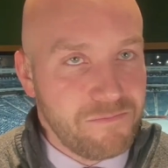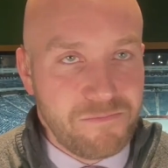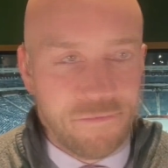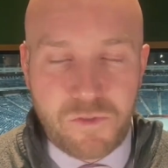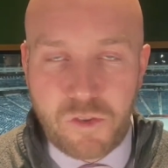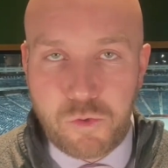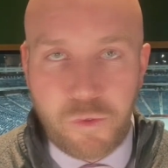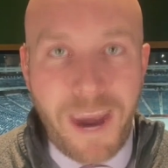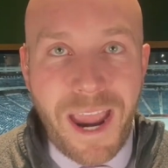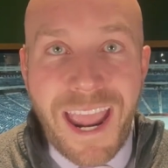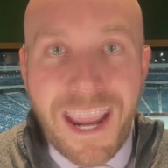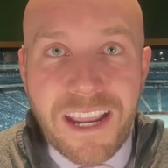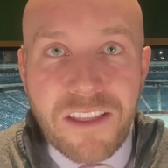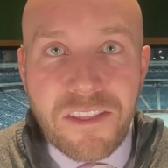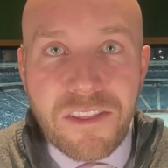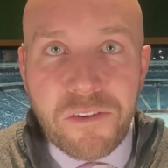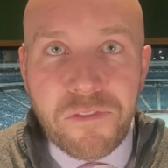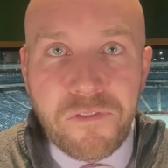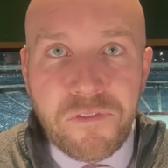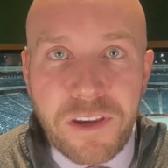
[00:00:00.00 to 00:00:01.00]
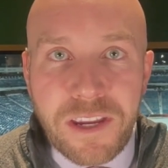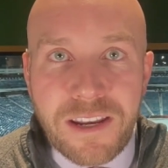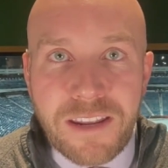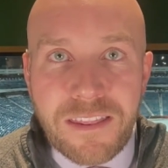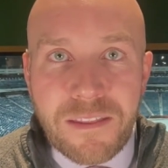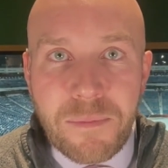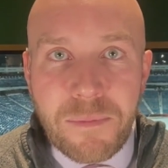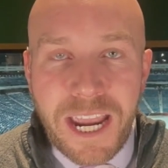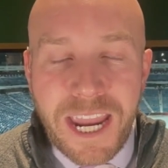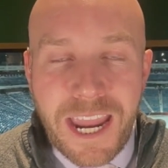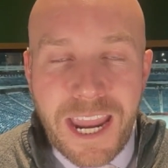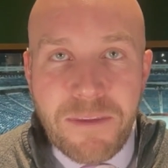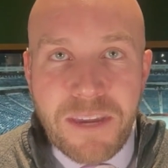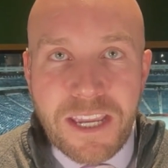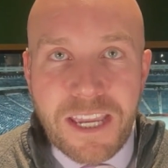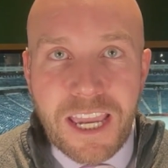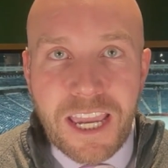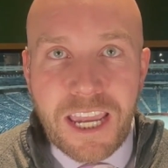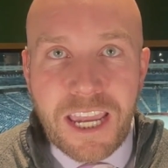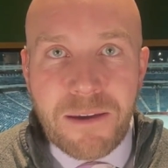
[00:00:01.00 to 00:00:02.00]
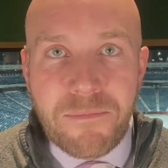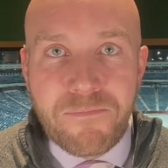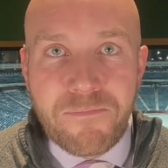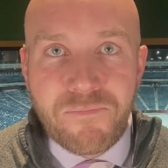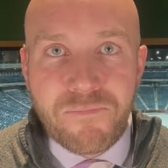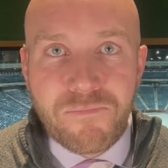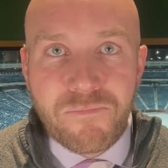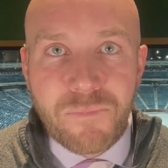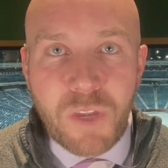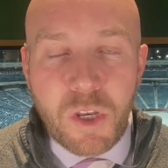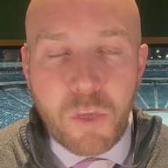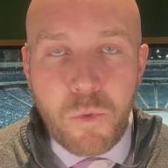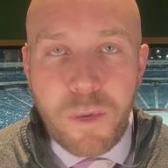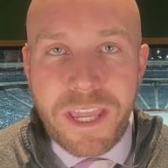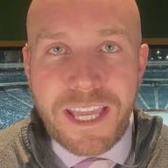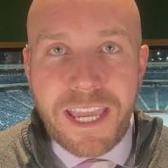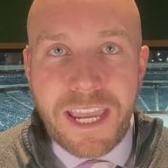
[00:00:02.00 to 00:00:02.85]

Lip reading: dragging their feet in the Miami game in Week